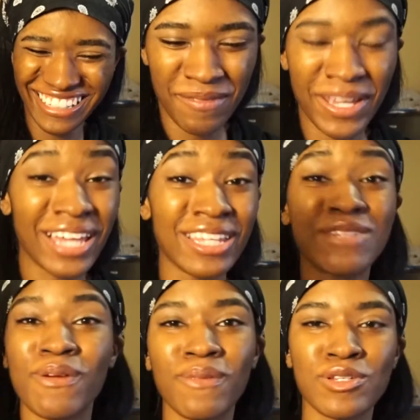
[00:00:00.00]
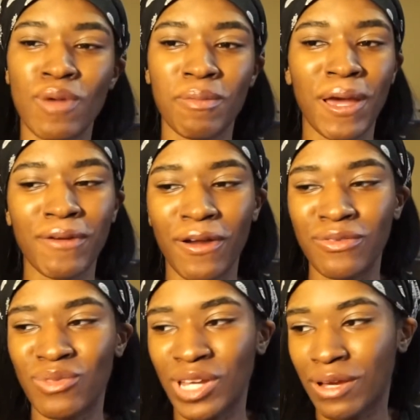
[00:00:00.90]
But yeah, that's pretty much my
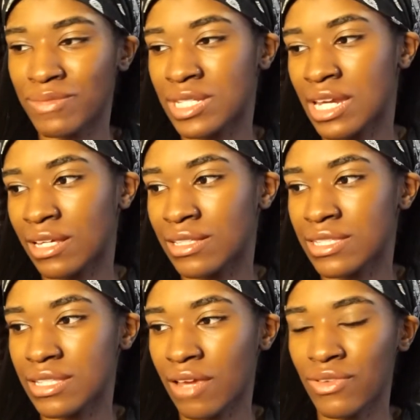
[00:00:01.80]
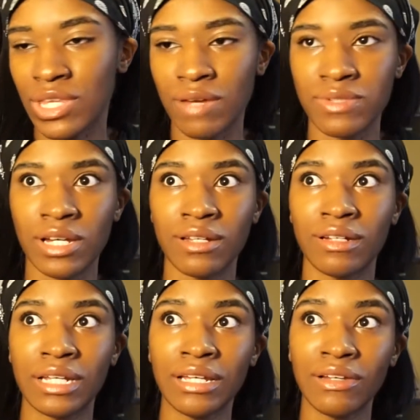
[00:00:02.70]
background when it comes to dance. Everything I've
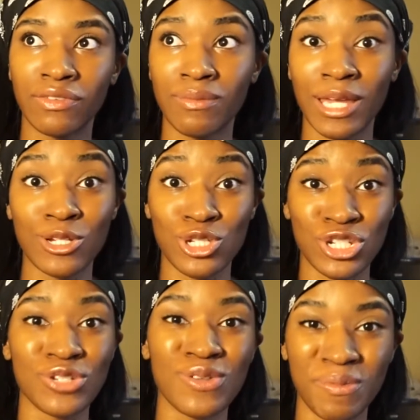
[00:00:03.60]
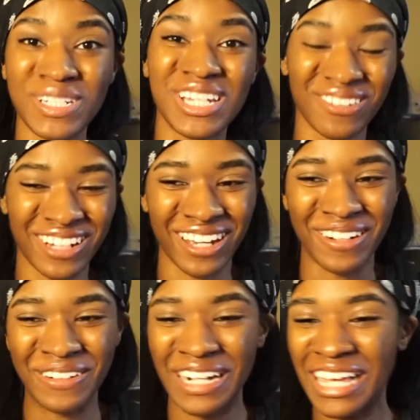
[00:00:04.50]
done from age 2 up until
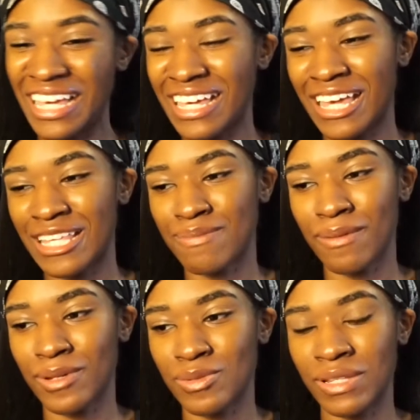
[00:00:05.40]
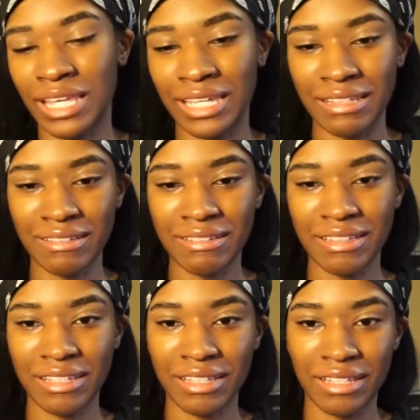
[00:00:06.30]
now has pretty much been like
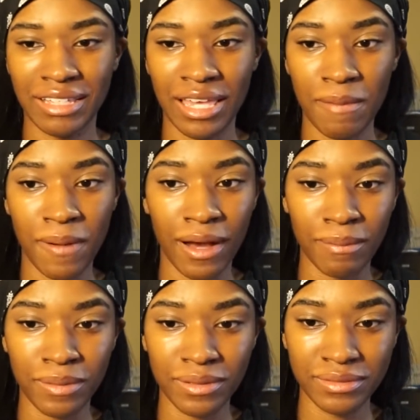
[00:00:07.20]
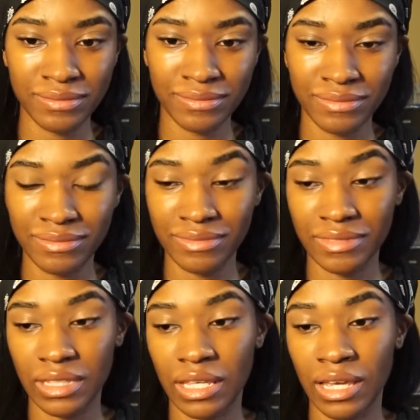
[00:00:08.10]
hip hop.
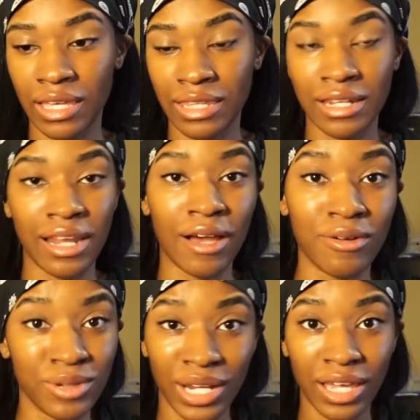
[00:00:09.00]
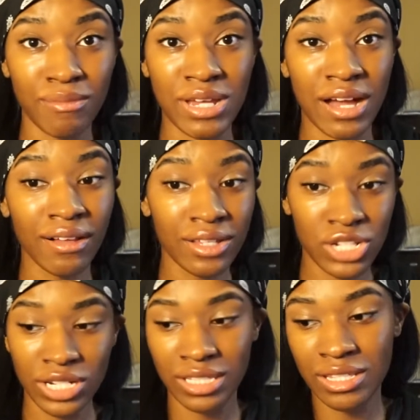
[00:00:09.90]
And then now when I came to college,
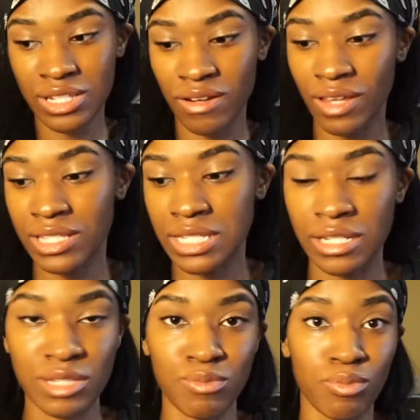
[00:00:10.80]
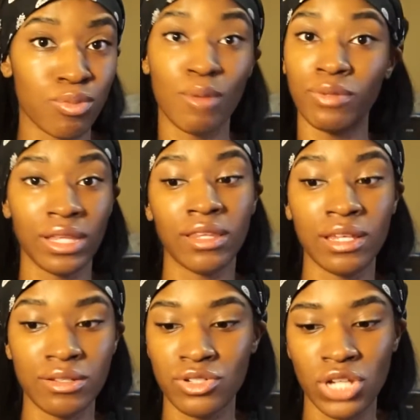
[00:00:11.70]
I did the Starlets, and it's
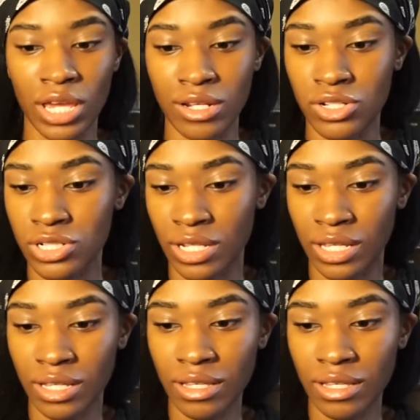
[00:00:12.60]
completely changed like